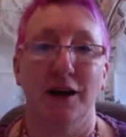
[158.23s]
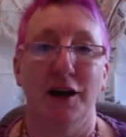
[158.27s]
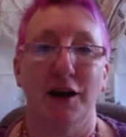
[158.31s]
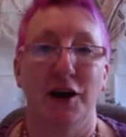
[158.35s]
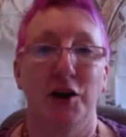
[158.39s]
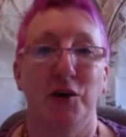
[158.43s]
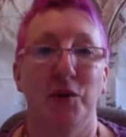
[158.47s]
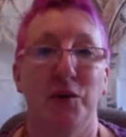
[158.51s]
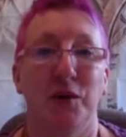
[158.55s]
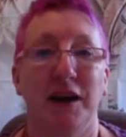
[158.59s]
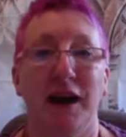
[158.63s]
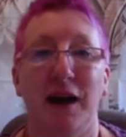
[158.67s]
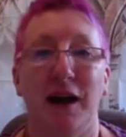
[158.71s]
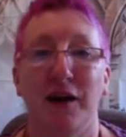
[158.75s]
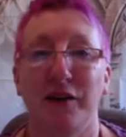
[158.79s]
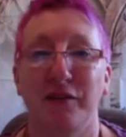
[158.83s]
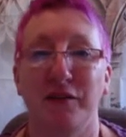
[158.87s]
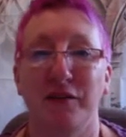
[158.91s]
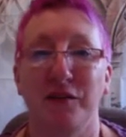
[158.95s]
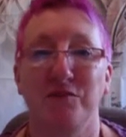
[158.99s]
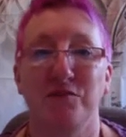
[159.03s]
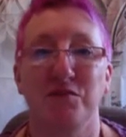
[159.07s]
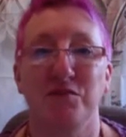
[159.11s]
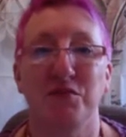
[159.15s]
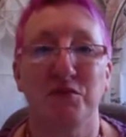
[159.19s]
who are now
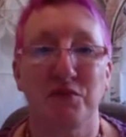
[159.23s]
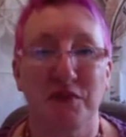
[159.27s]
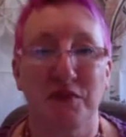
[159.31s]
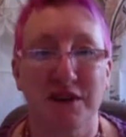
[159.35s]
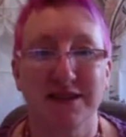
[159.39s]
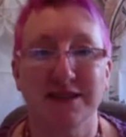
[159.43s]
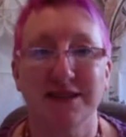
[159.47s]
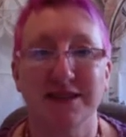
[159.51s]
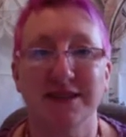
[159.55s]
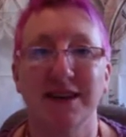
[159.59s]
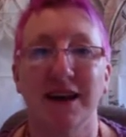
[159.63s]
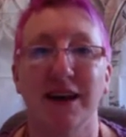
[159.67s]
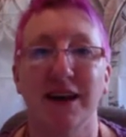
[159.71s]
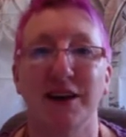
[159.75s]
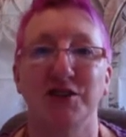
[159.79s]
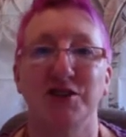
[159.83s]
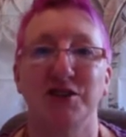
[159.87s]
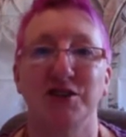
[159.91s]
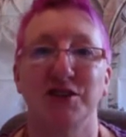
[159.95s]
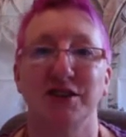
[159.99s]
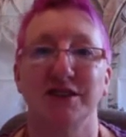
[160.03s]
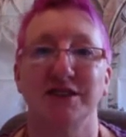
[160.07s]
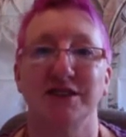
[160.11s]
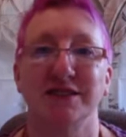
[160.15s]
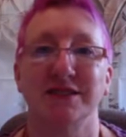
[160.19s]
giving
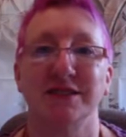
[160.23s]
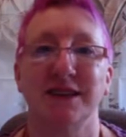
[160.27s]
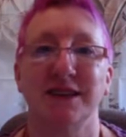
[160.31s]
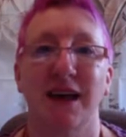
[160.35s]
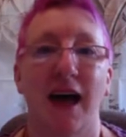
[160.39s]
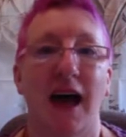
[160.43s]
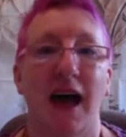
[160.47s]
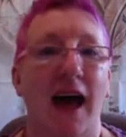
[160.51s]
presentations